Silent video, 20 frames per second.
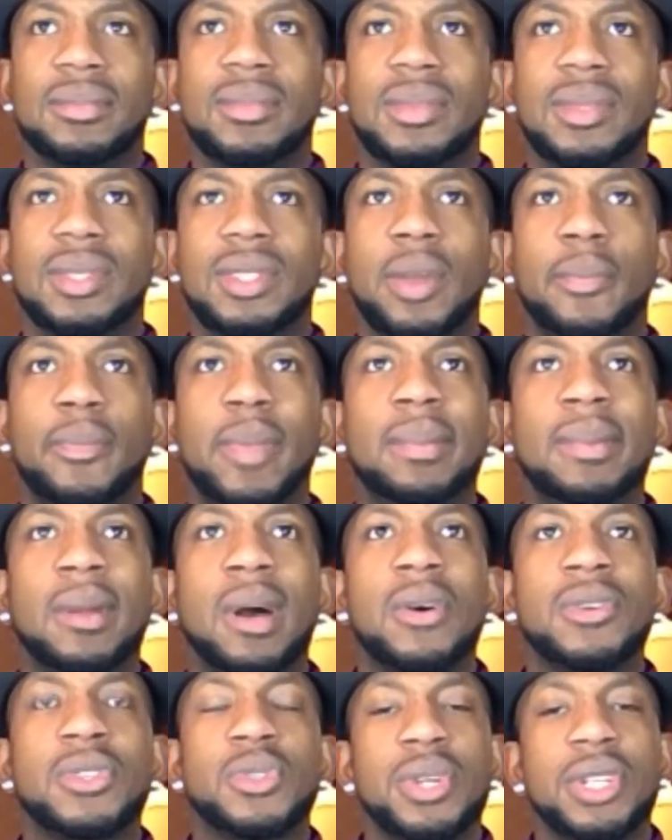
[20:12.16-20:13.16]
so people are
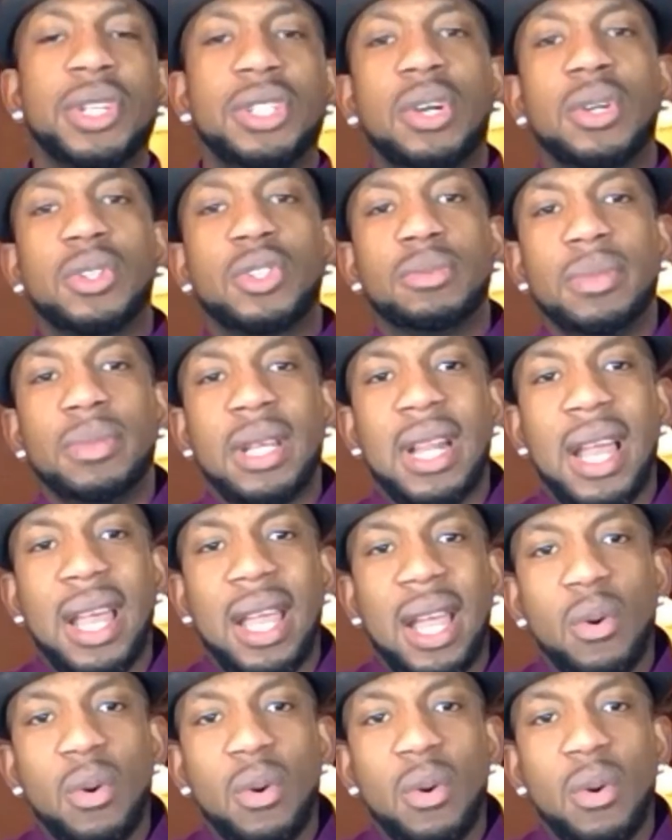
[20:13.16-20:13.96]
always reaching out to me like,